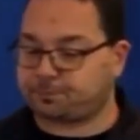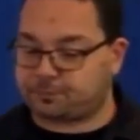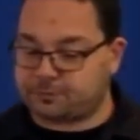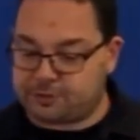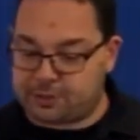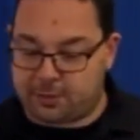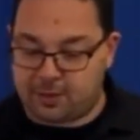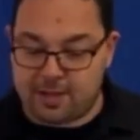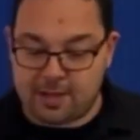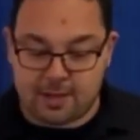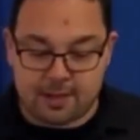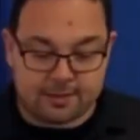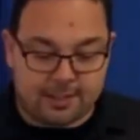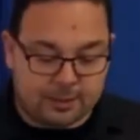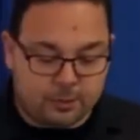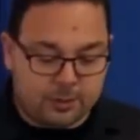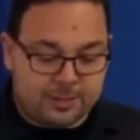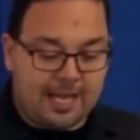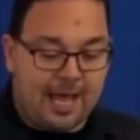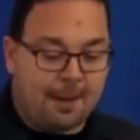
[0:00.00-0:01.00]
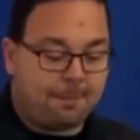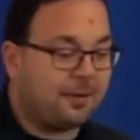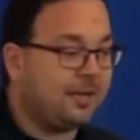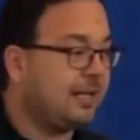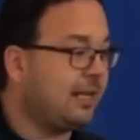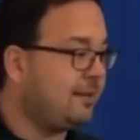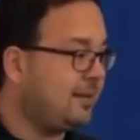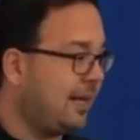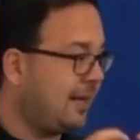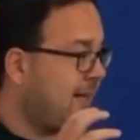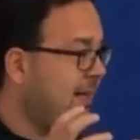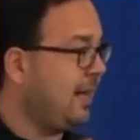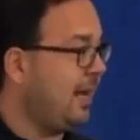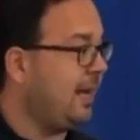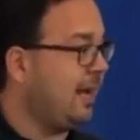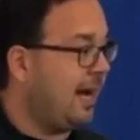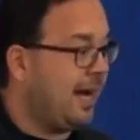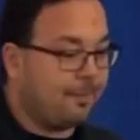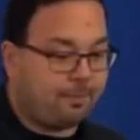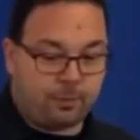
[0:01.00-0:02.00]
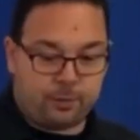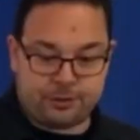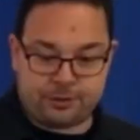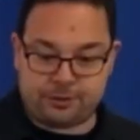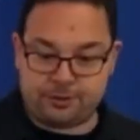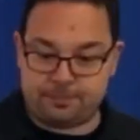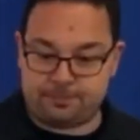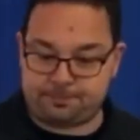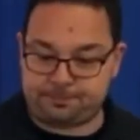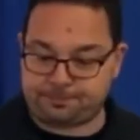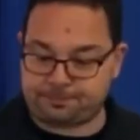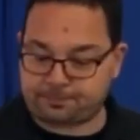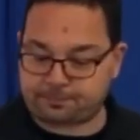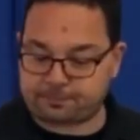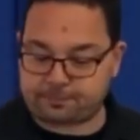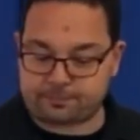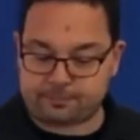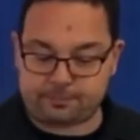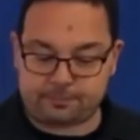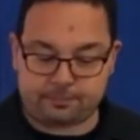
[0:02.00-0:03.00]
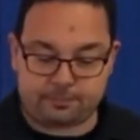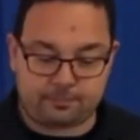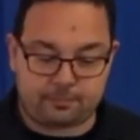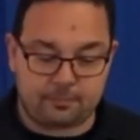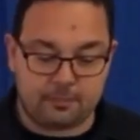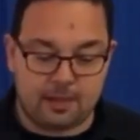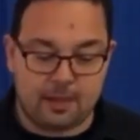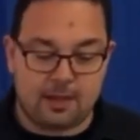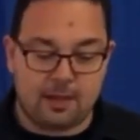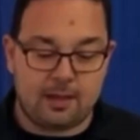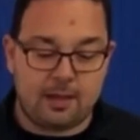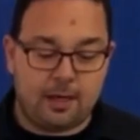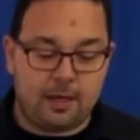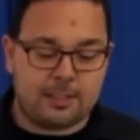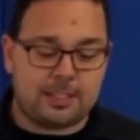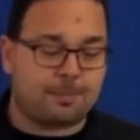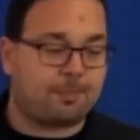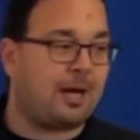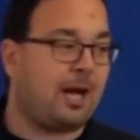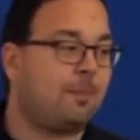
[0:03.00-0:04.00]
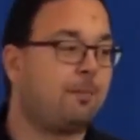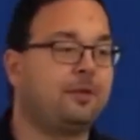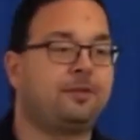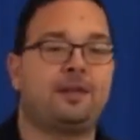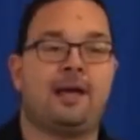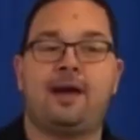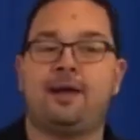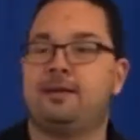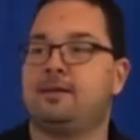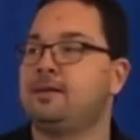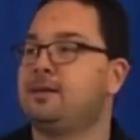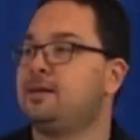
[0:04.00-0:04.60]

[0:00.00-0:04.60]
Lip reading: So that's what's happening in that kind of AI portion. Here's the problem with that.